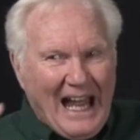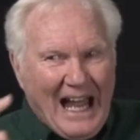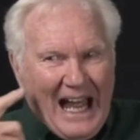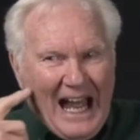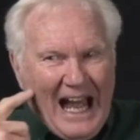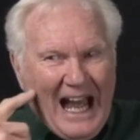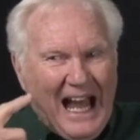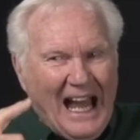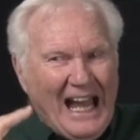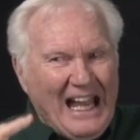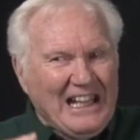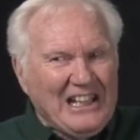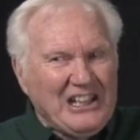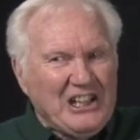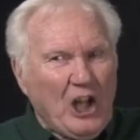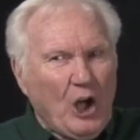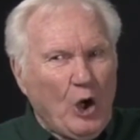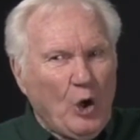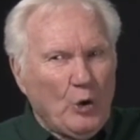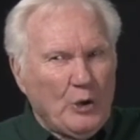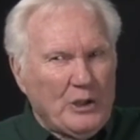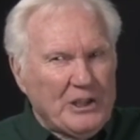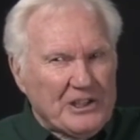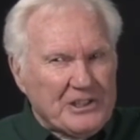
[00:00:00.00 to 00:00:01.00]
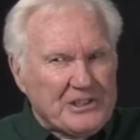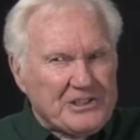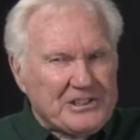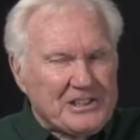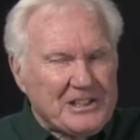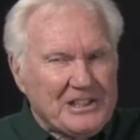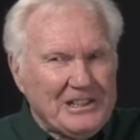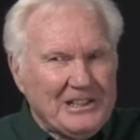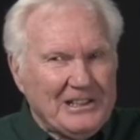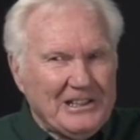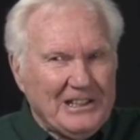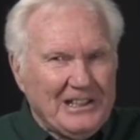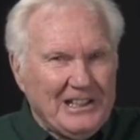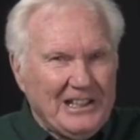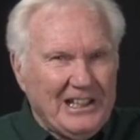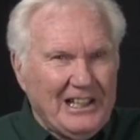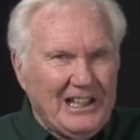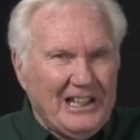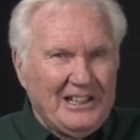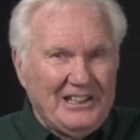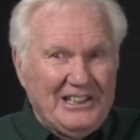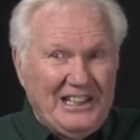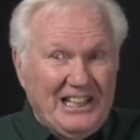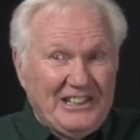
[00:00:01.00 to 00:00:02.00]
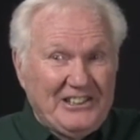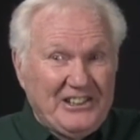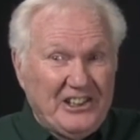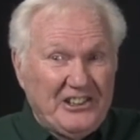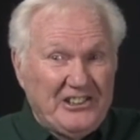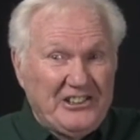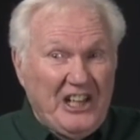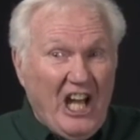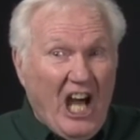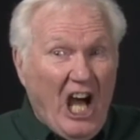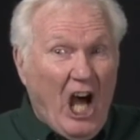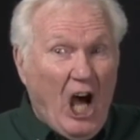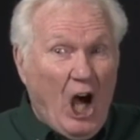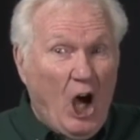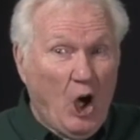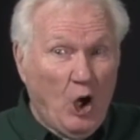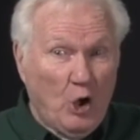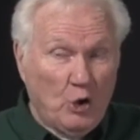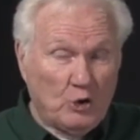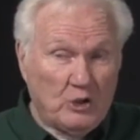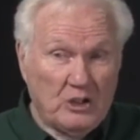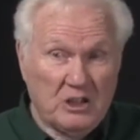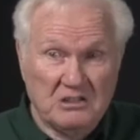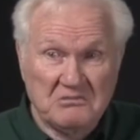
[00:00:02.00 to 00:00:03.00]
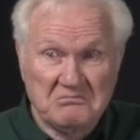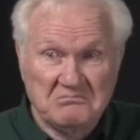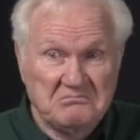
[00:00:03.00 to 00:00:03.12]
I noticed that the dog